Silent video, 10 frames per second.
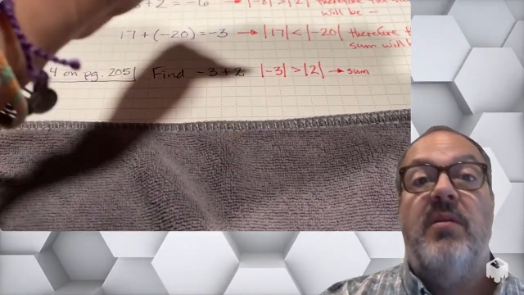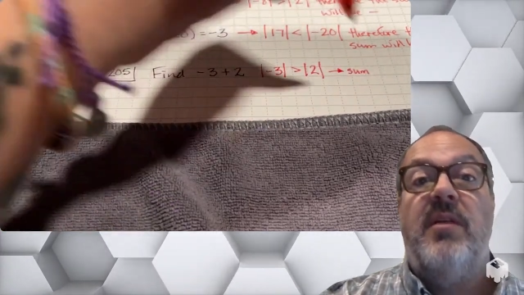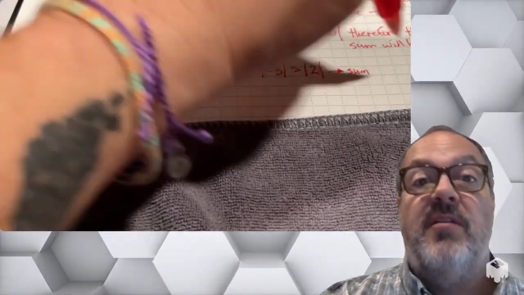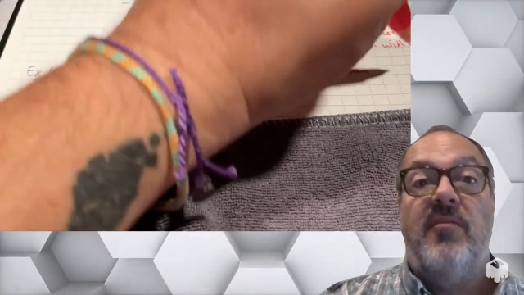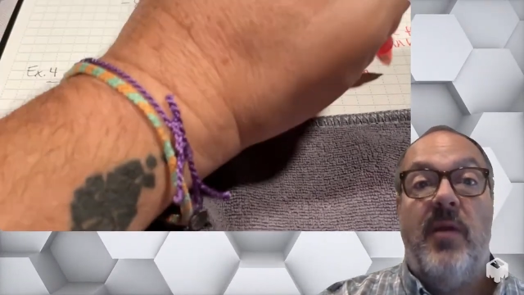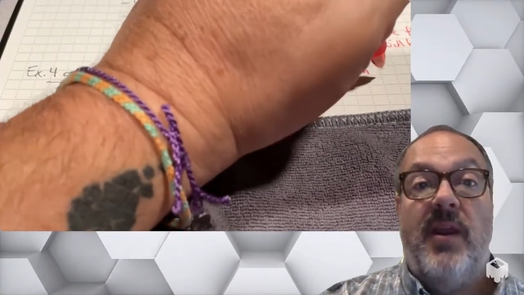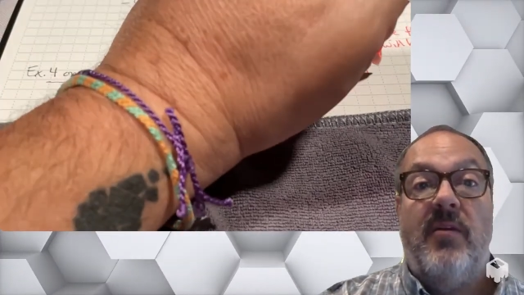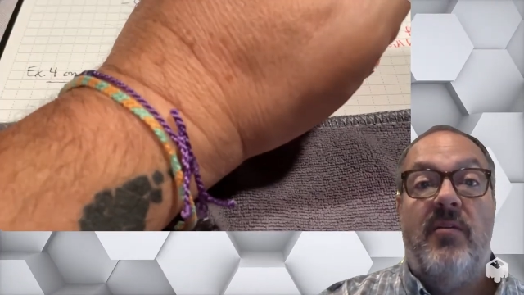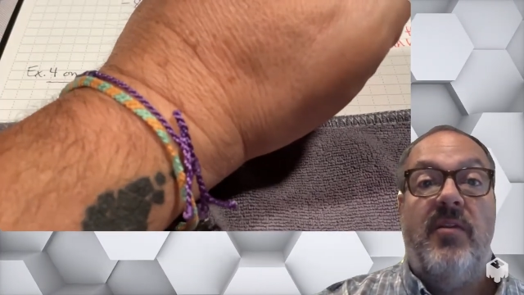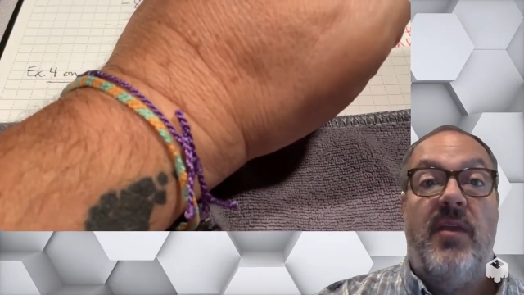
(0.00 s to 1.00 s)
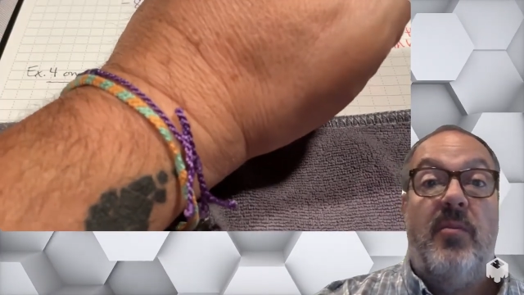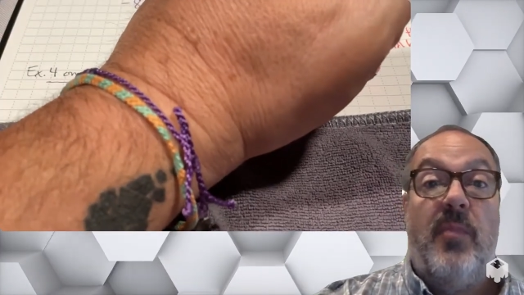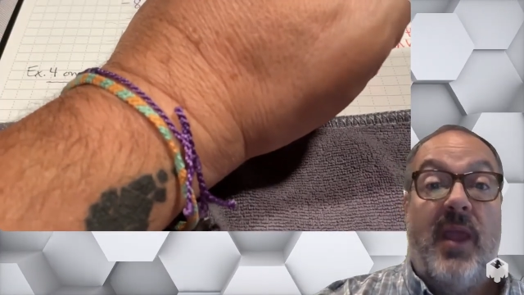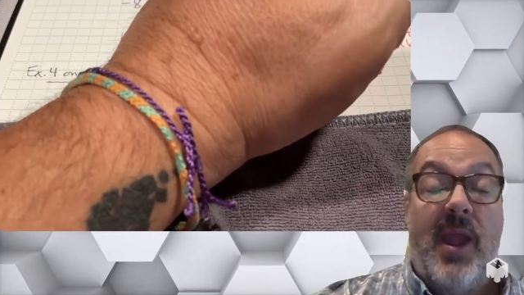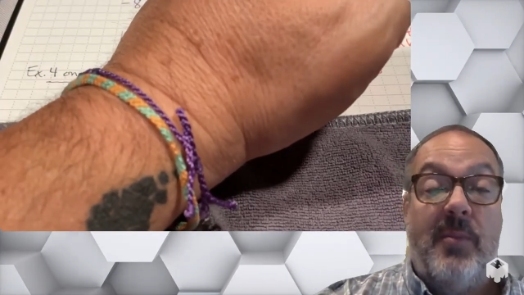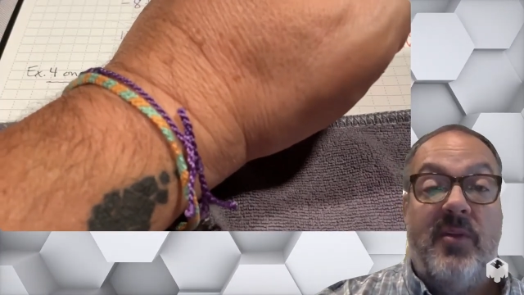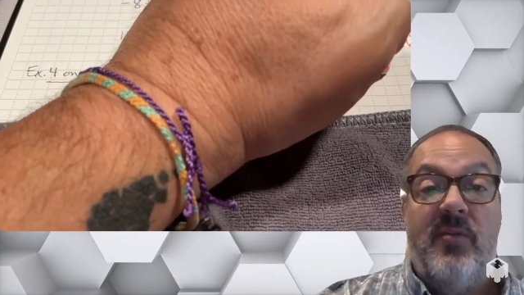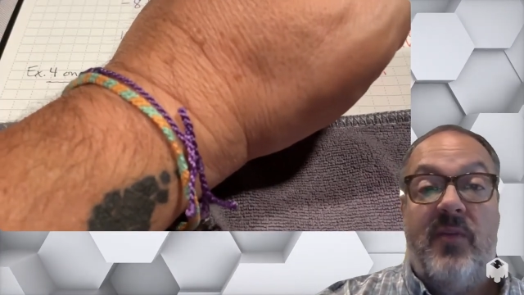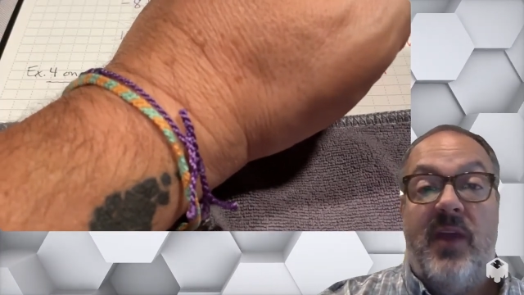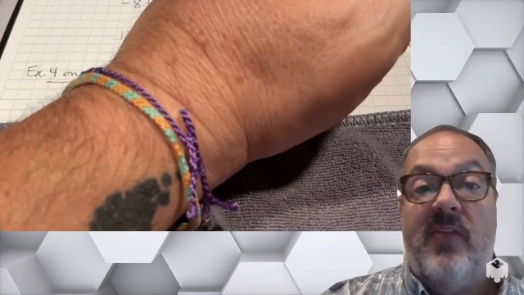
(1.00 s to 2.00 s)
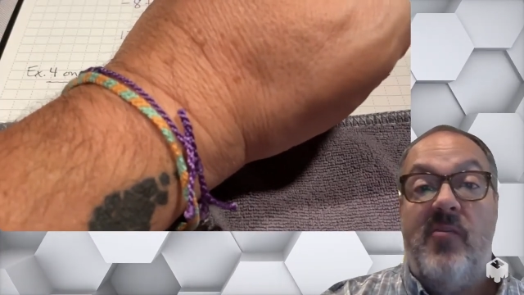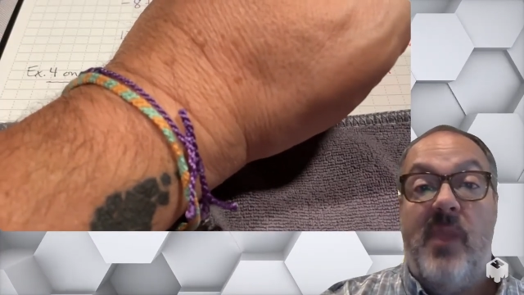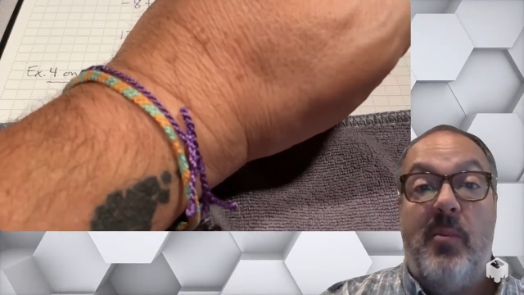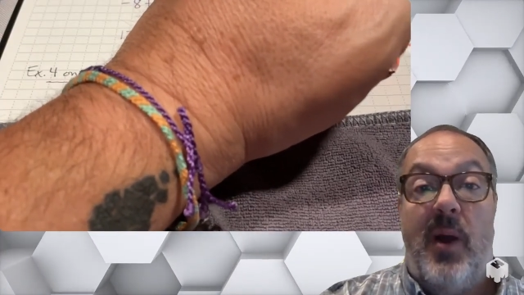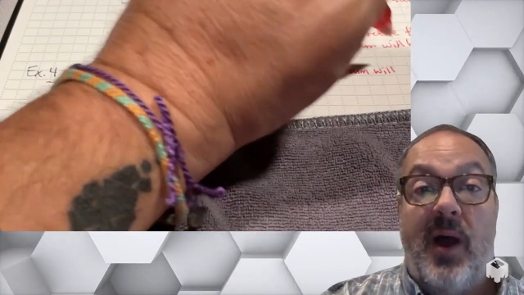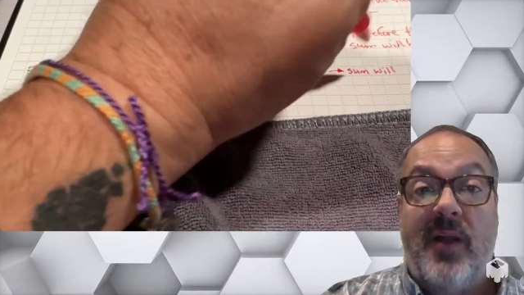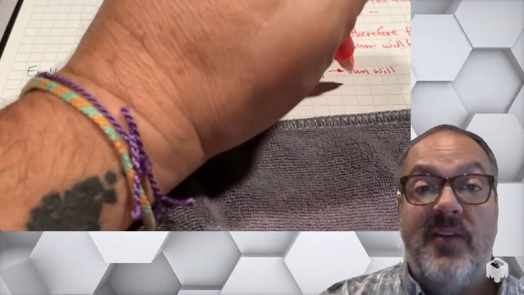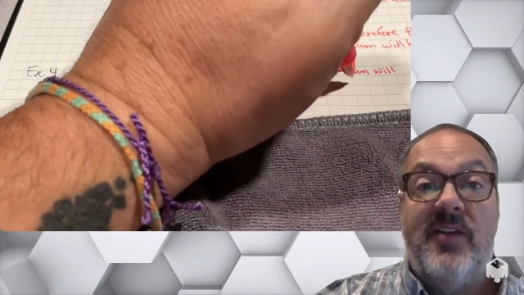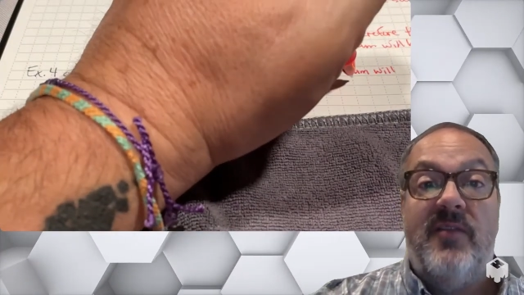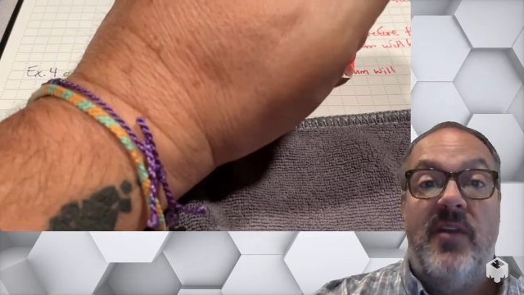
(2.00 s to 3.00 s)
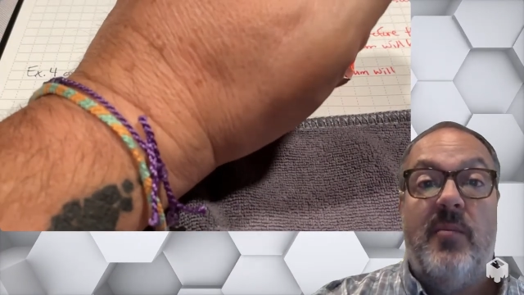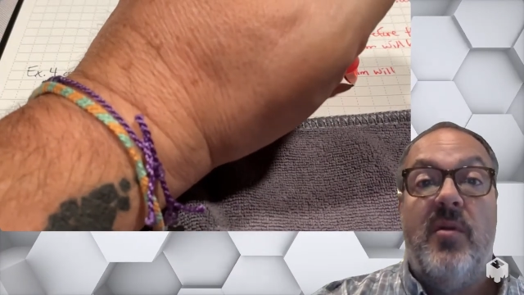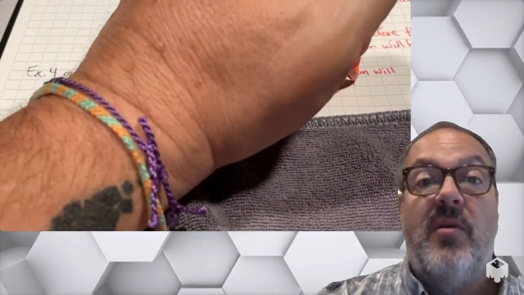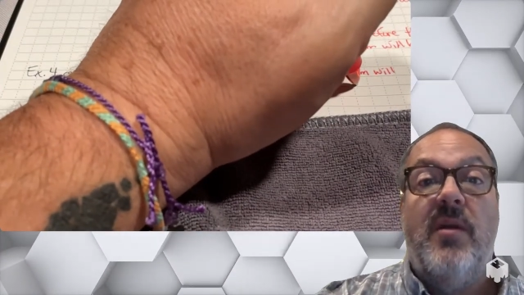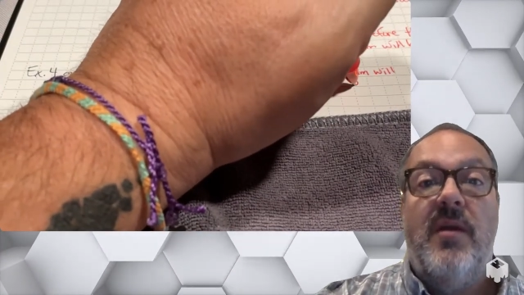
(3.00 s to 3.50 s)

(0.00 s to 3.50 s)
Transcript: is greater than the absolute value of my positive number,